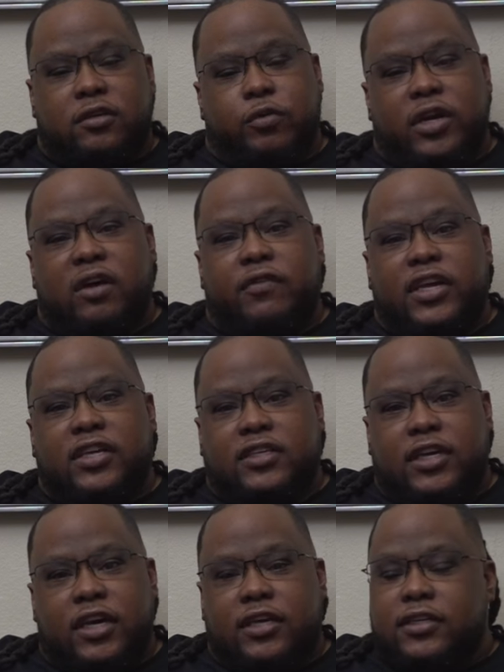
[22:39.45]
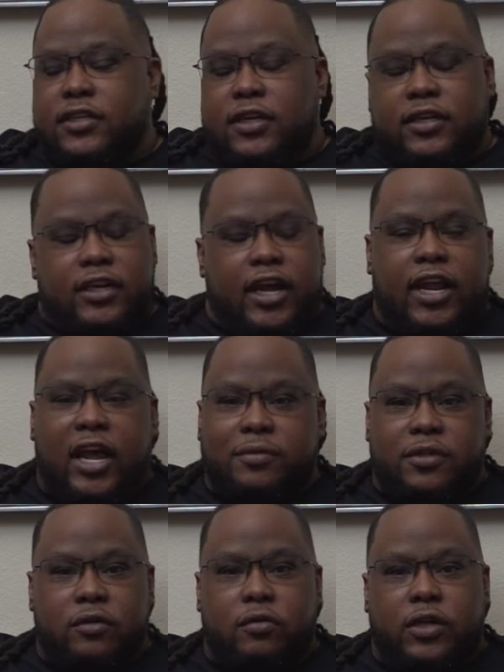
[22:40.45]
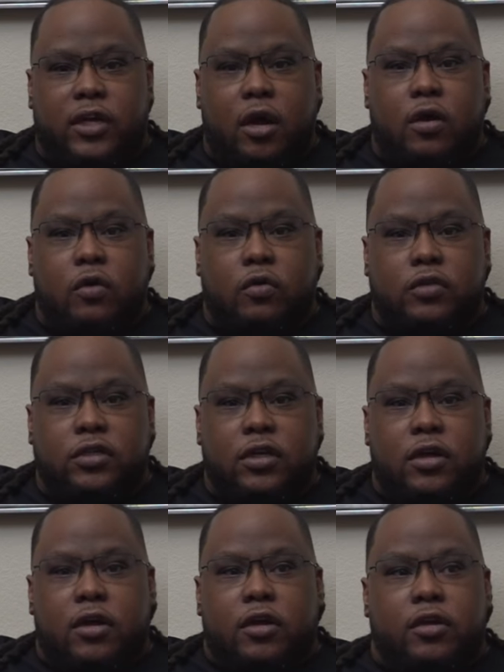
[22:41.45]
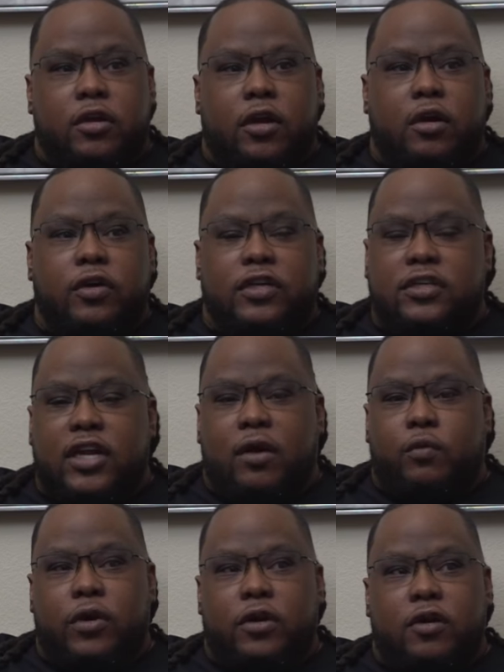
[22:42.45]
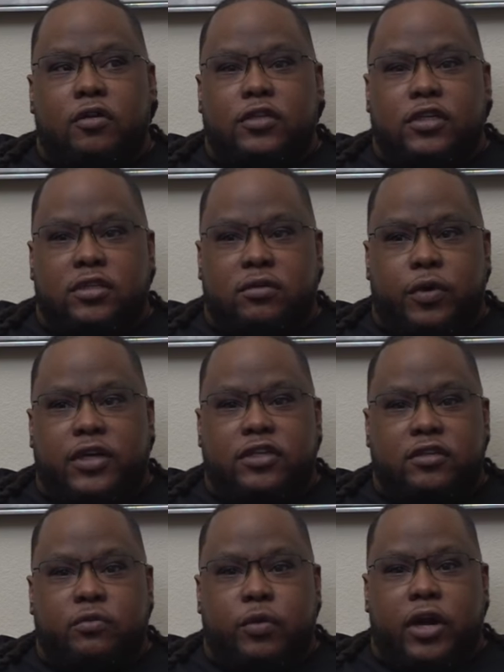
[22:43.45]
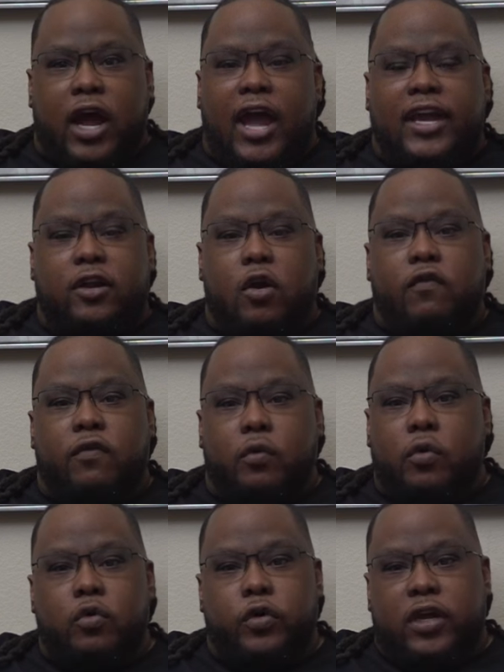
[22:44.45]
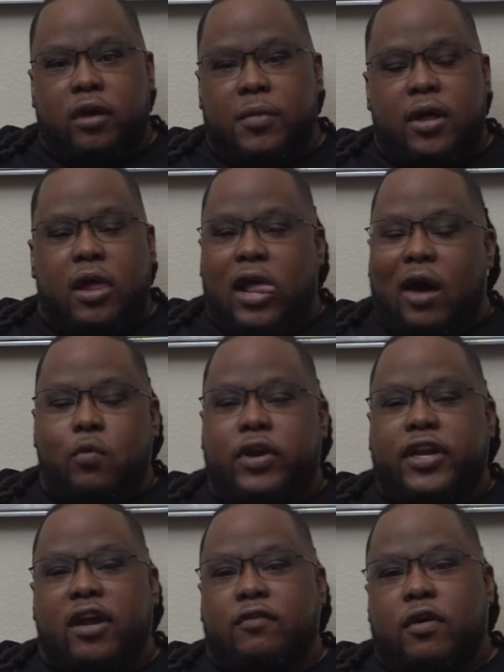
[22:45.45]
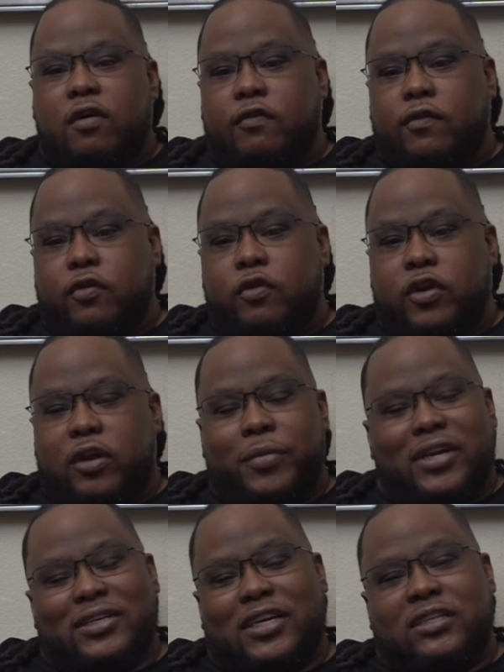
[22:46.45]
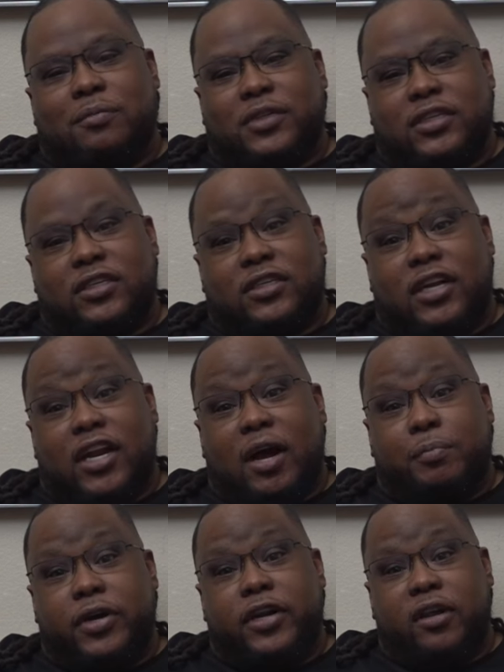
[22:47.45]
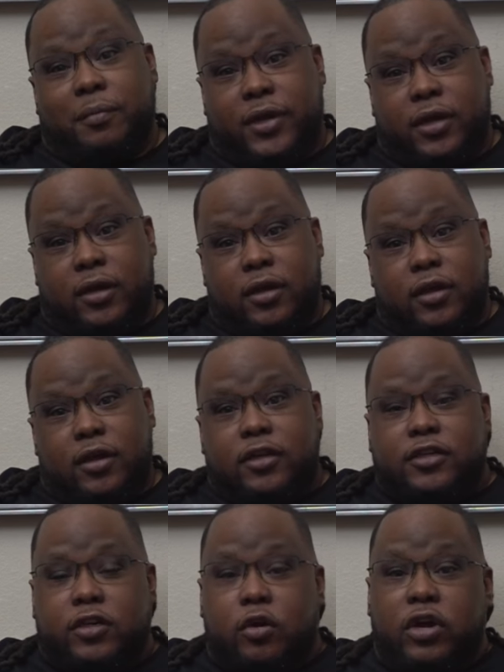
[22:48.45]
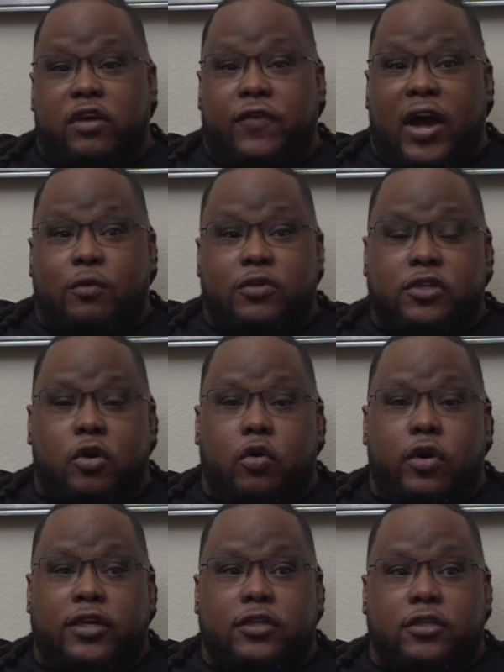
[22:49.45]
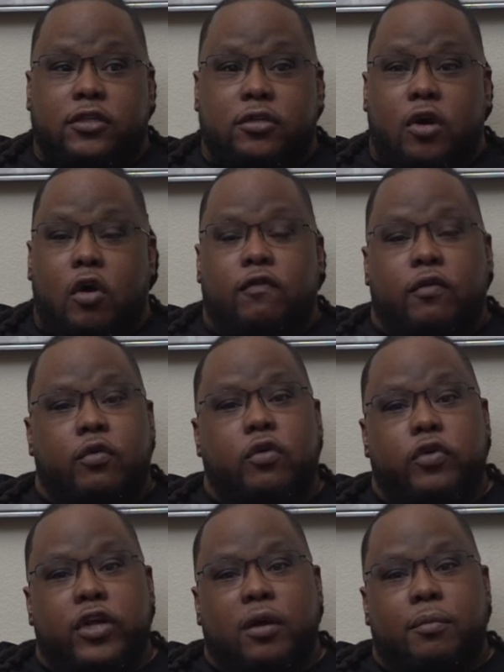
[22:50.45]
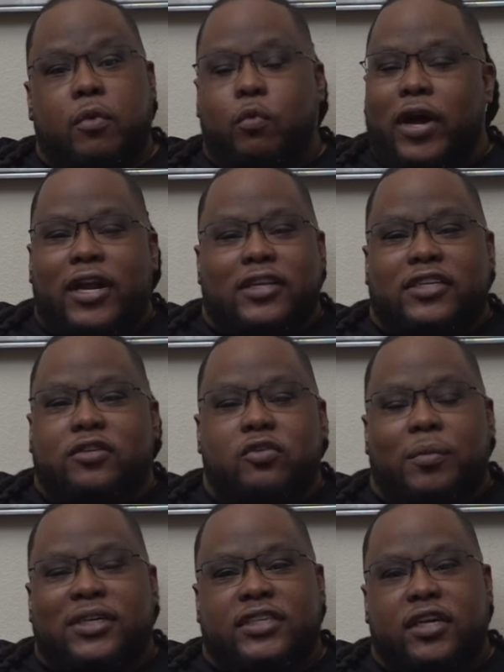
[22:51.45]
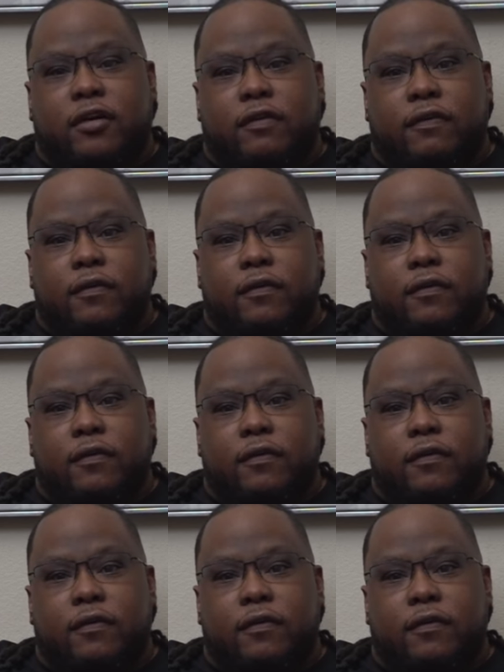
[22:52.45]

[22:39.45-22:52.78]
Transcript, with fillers: Whatever he says, that absolutely yeah. goes. You know, it's not one of those situations where I can overrule him. I would never overrule him because that's the position that I put him in. So if I was going to overrule him, why not just do it myself?